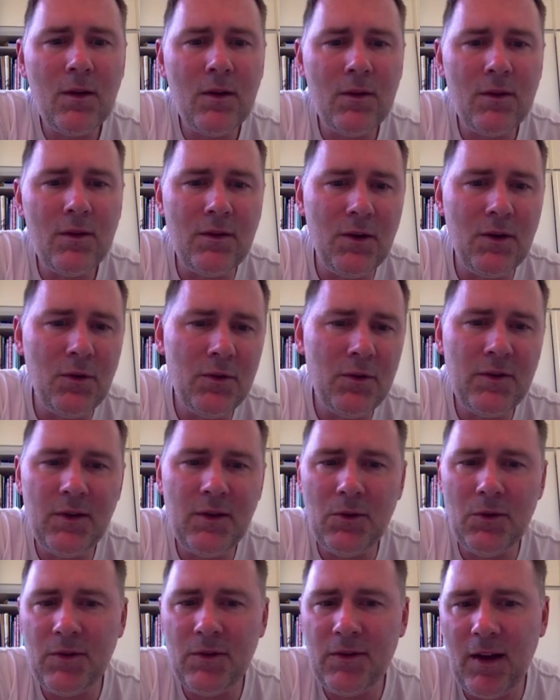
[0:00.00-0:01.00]

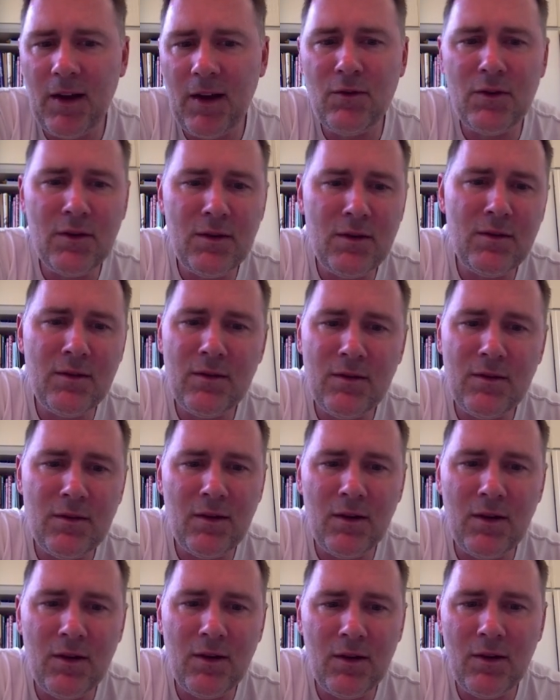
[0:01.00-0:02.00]
007
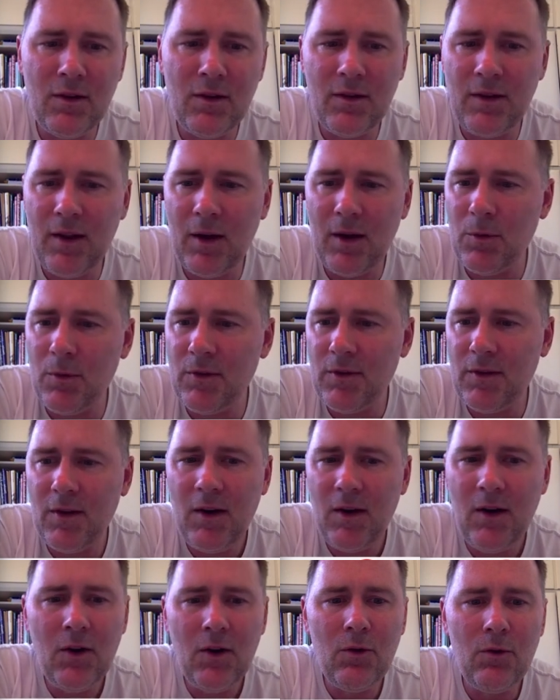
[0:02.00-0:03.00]
that
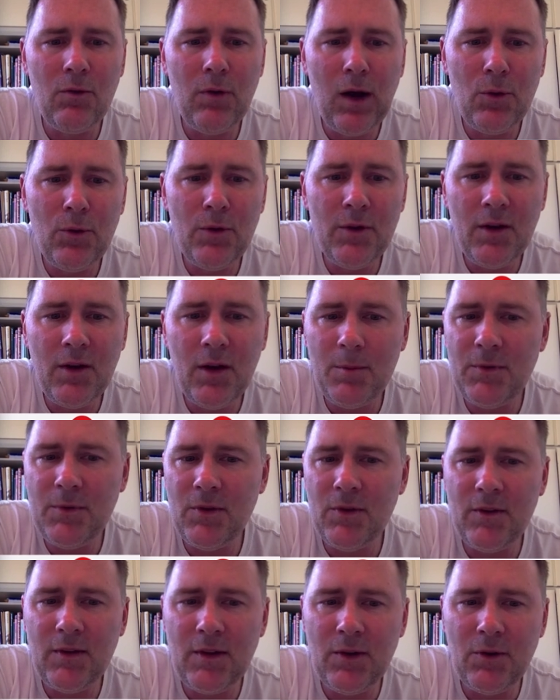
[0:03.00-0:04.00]
was rounded up
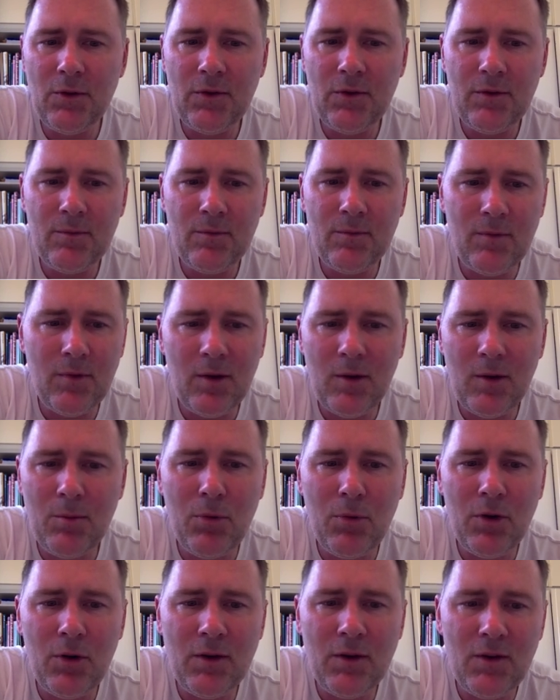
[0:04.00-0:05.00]
to
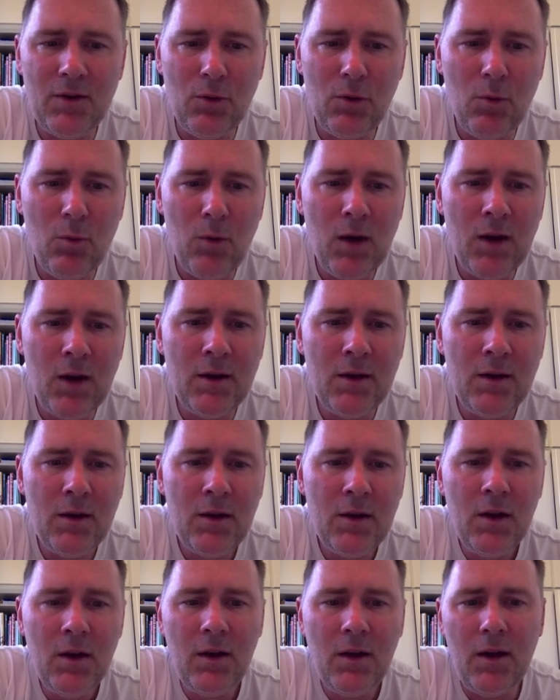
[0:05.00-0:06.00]
0.01.
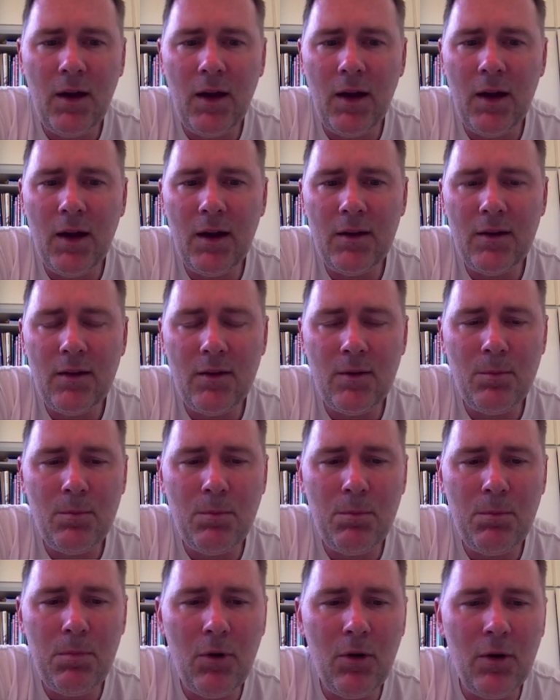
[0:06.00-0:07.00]
And the
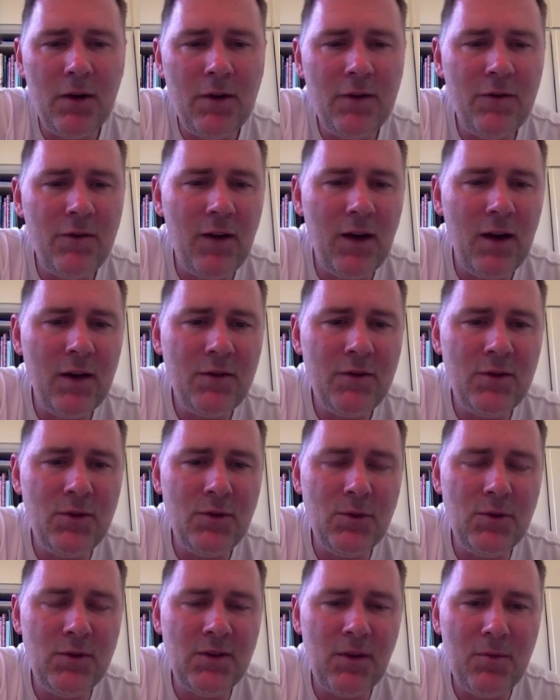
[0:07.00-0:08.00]

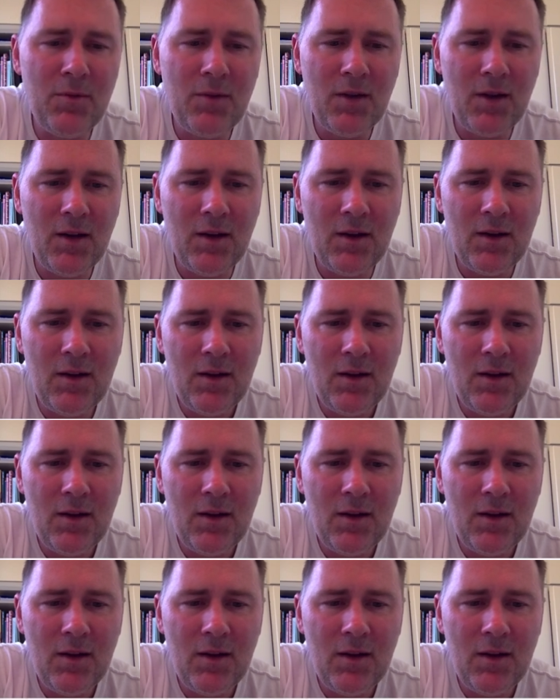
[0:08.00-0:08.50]
0.52 something